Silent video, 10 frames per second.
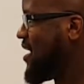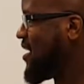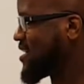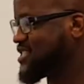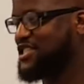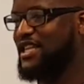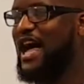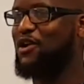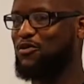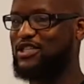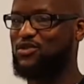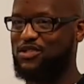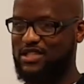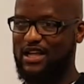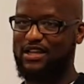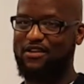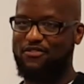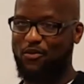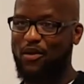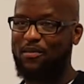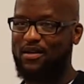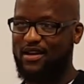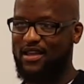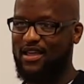because there's a lot of resources out there for women,